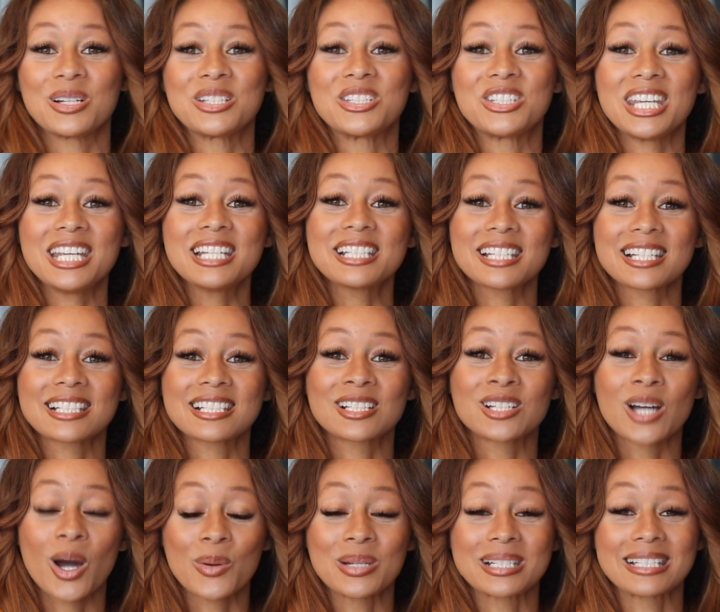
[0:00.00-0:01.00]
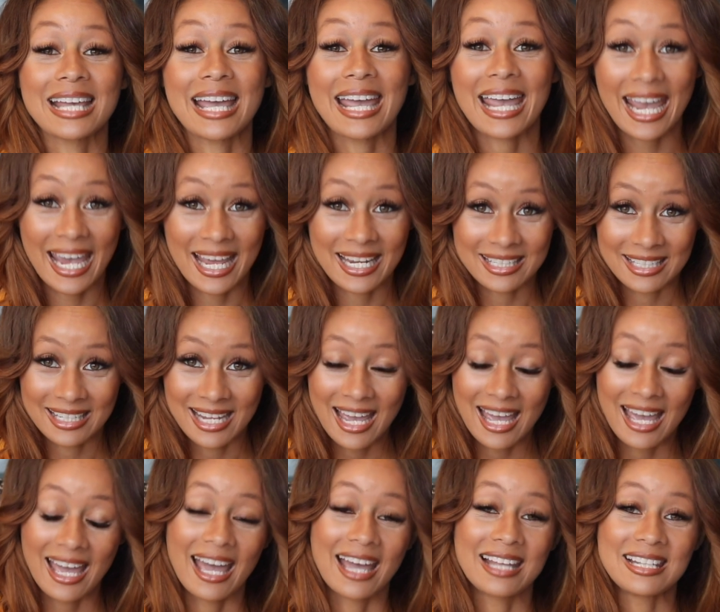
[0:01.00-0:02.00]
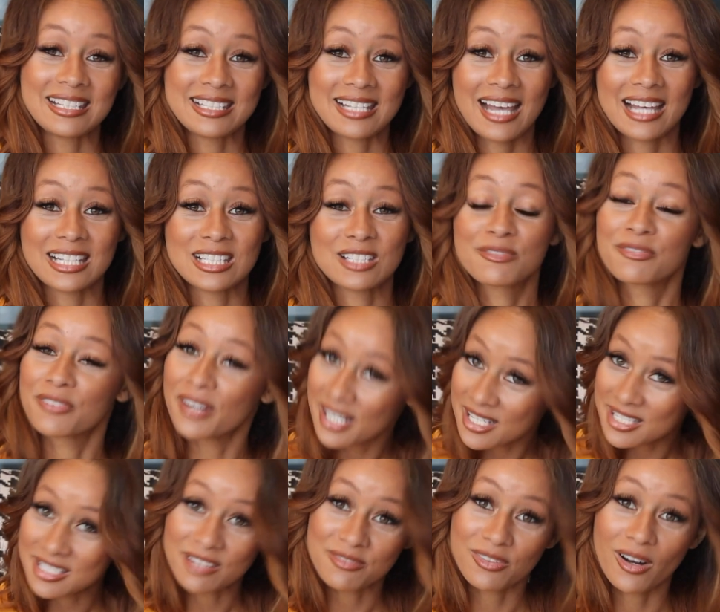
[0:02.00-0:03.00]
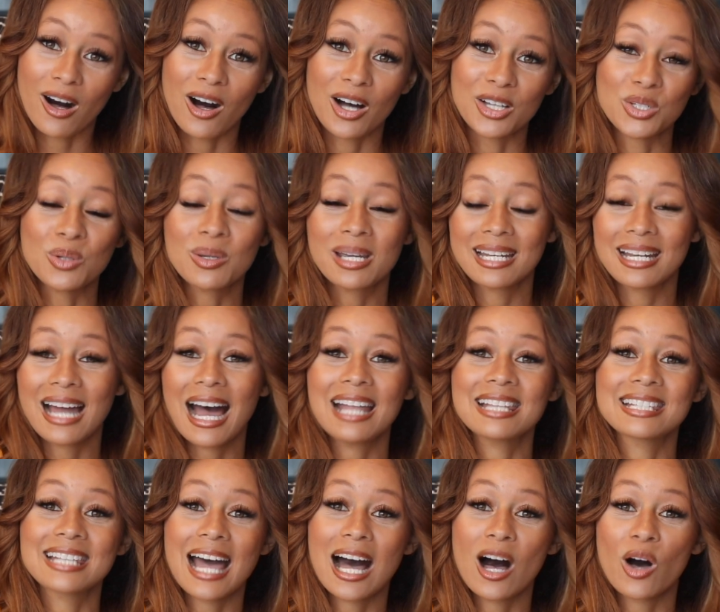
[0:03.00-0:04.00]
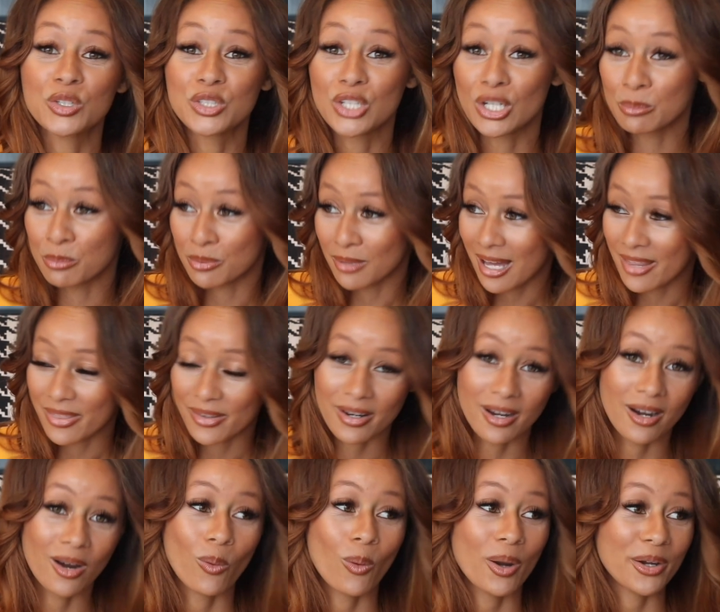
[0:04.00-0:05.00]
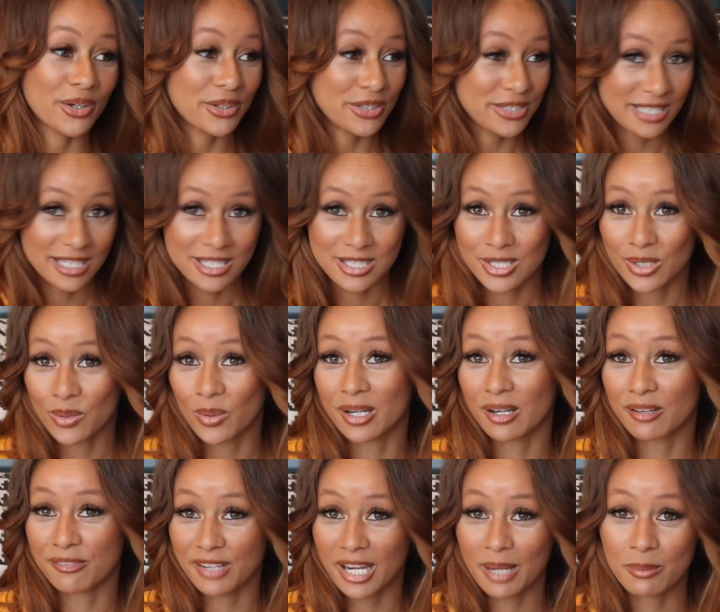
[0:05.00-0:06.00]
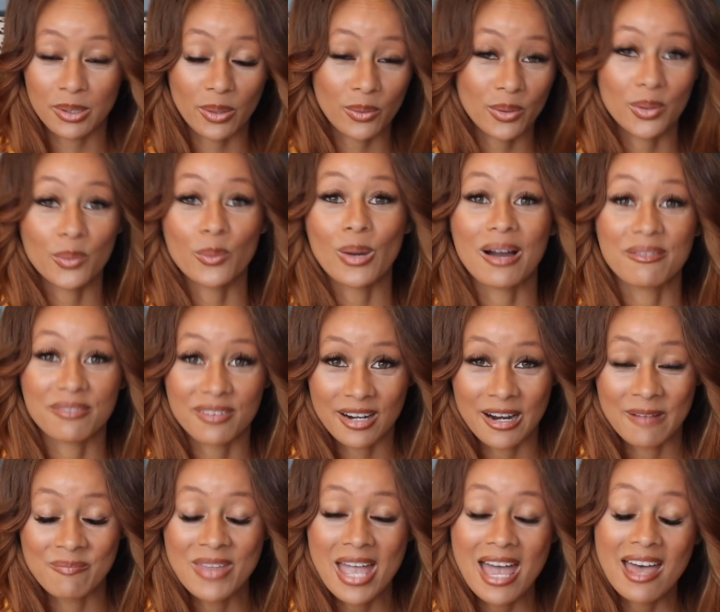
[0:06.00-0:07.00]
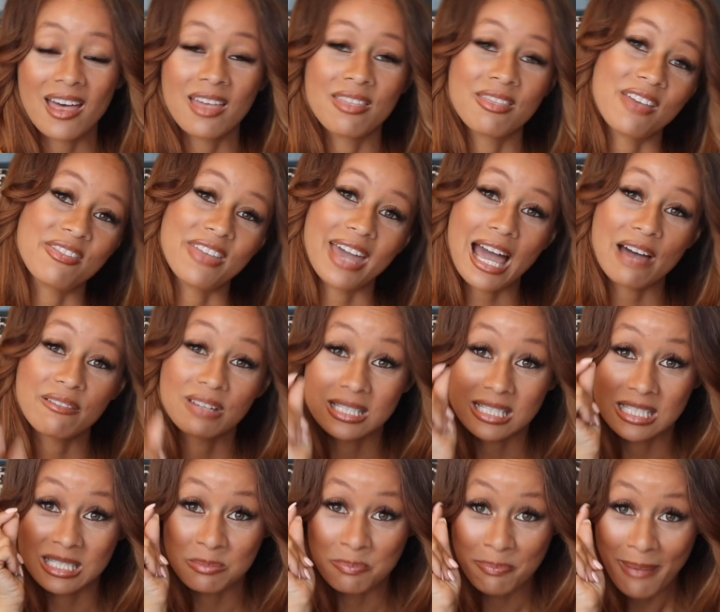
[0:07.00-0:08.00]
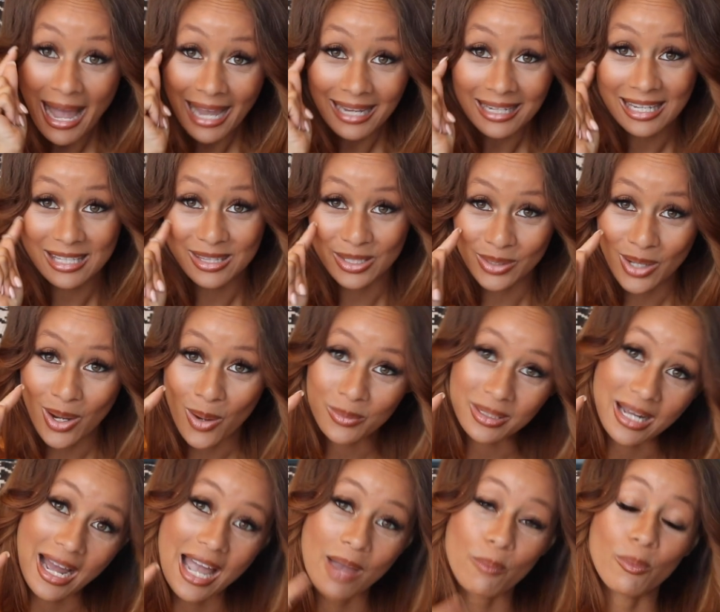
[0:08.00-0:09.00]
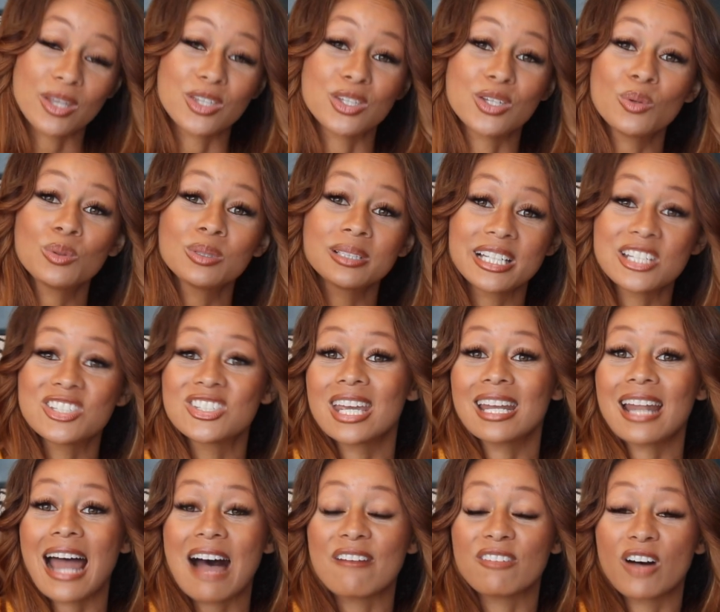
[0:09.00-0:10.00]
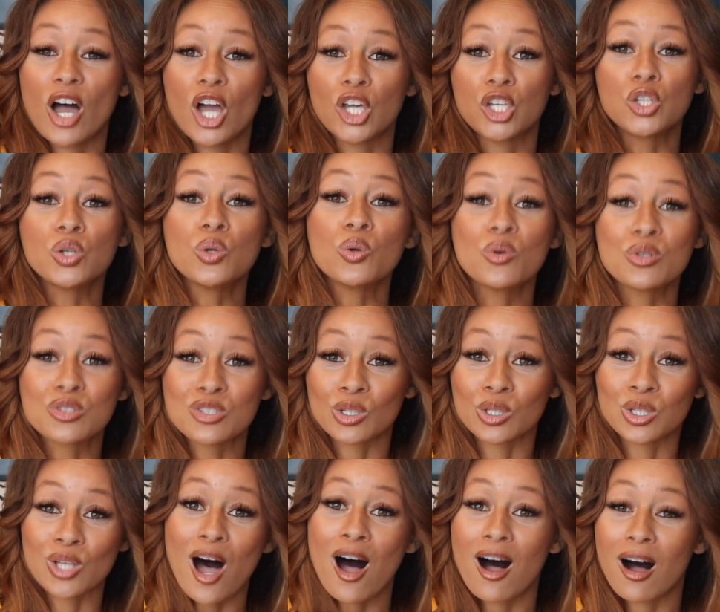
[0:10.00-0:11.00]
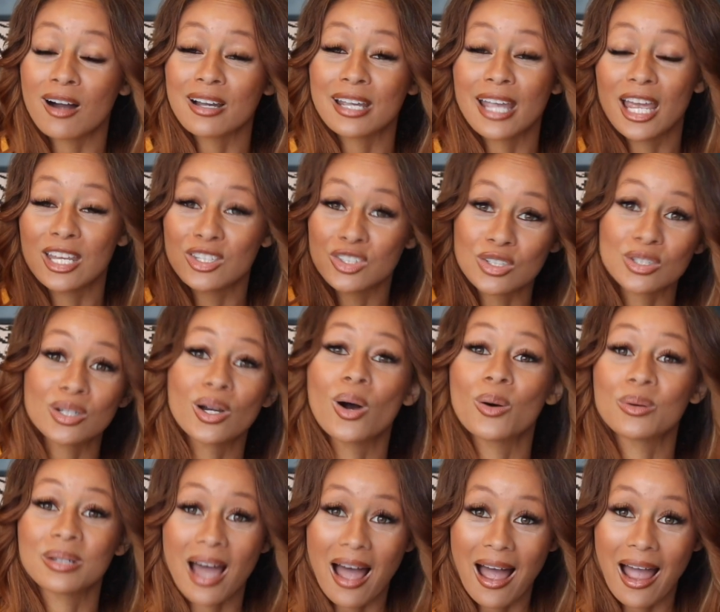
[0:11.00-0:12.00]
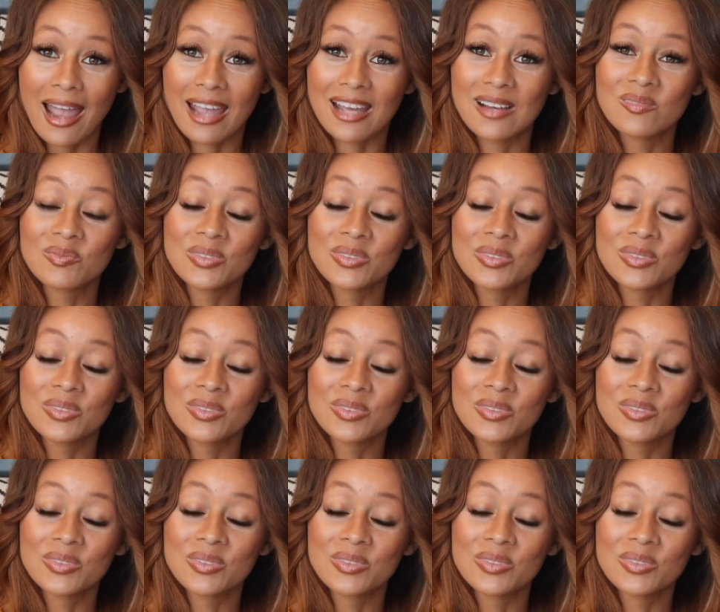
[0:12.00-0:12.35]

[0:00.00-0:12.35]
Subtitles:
Jesus goes in and says, first of all, you cannot tell your brother or your sister or your family or whoever that they have a speck in their own eye when you legit have a huge log in your own eye.